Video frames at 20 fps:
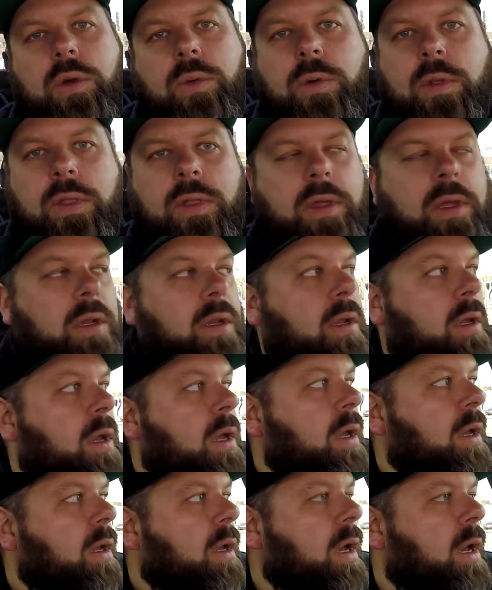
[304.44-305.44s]
with it,
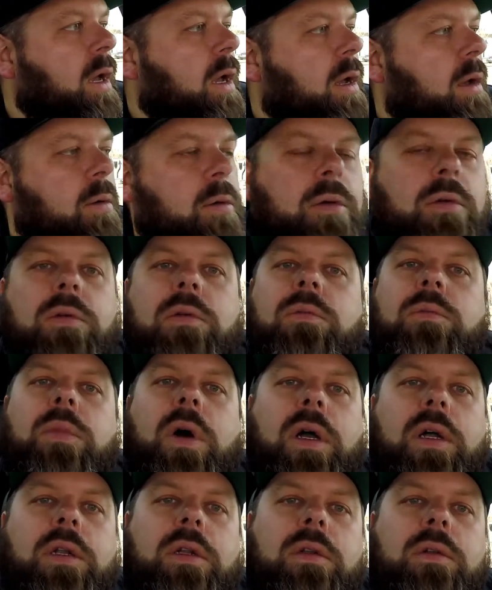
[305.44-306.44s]

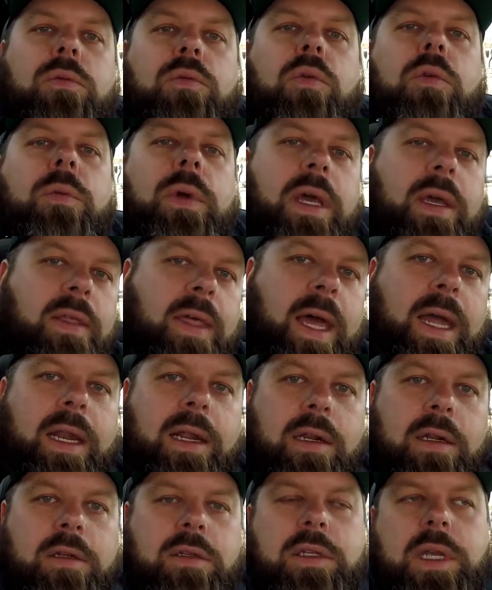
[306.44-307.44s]
but we'll make that
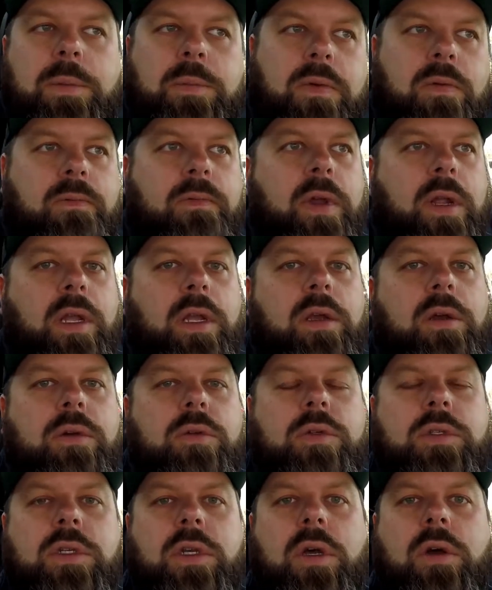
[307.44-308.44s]
in a separate video.
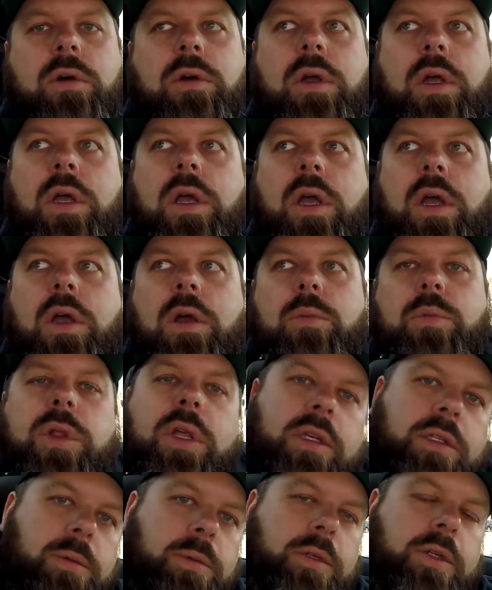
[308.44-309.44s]
So
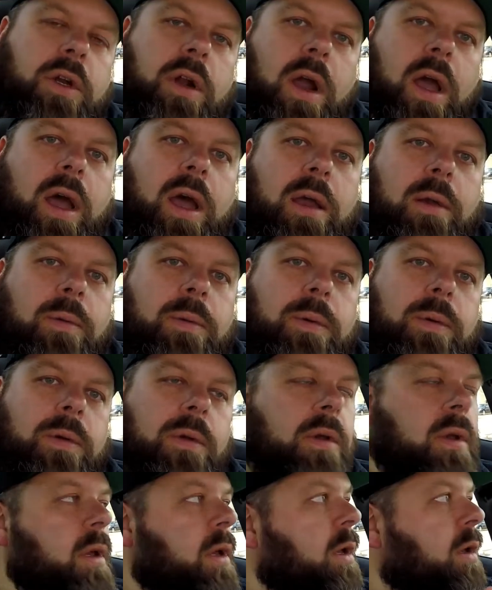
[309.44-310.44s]
please subscribe,
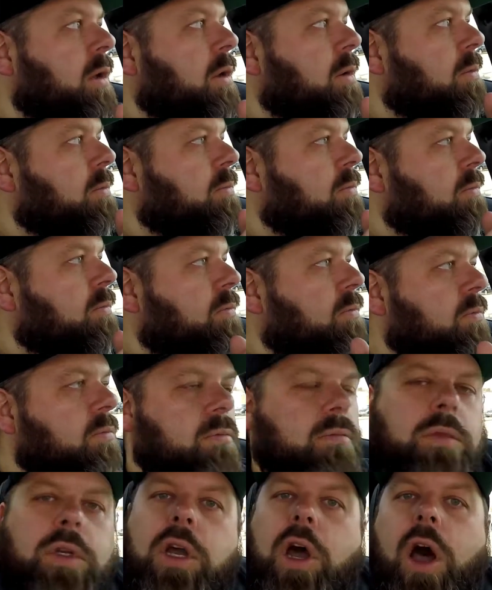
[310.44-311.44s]

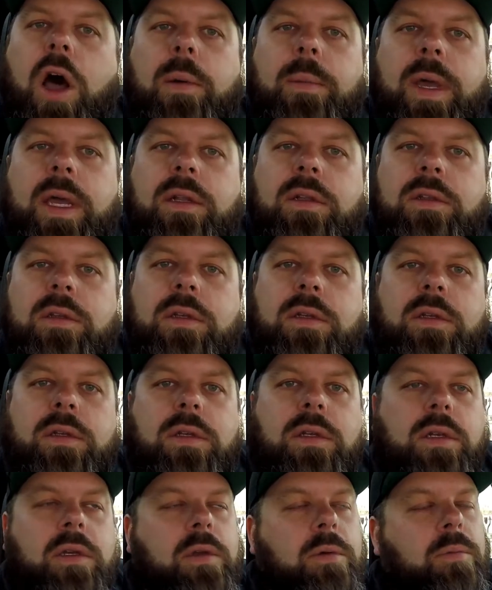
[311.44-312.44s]
comment,
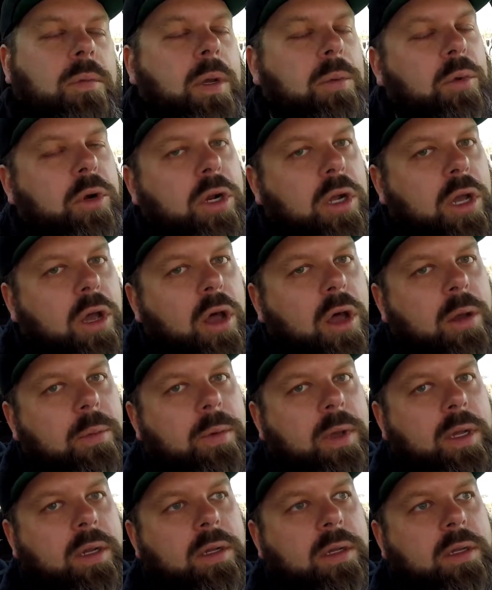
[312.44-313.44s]
remember to
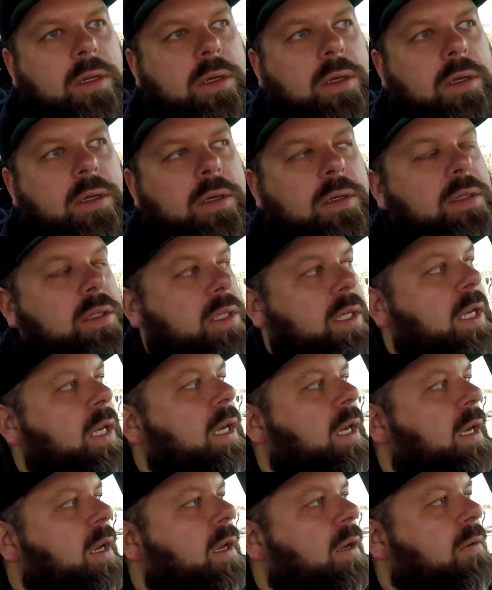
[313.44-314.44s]
comment to see
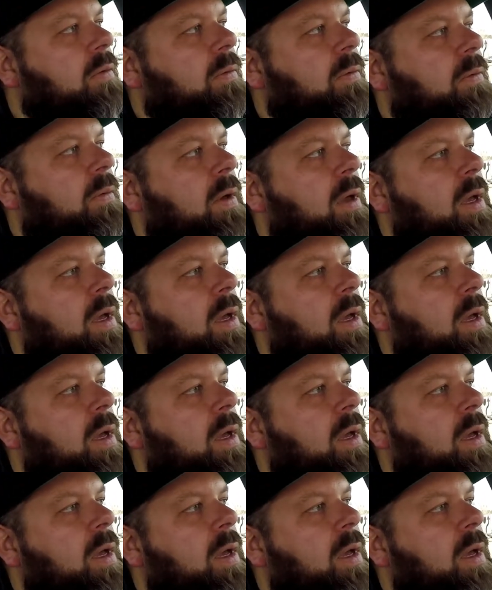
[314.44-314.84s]
if